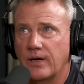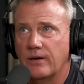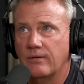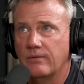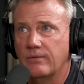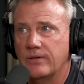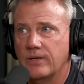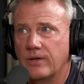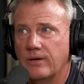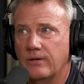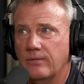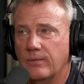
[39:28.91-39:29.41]
with
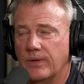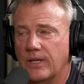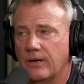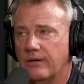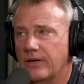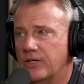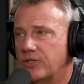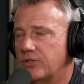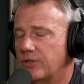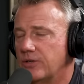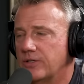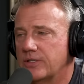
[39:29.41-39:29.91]

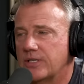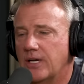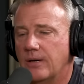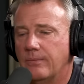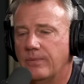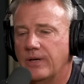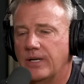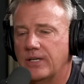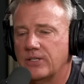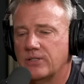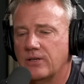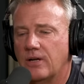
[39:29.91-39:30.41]
our insurance
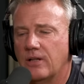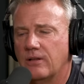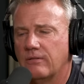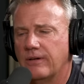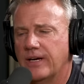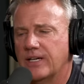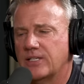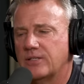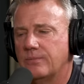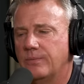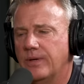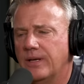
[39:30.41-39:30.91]
companies and all the
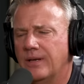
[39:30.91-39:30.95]
rest,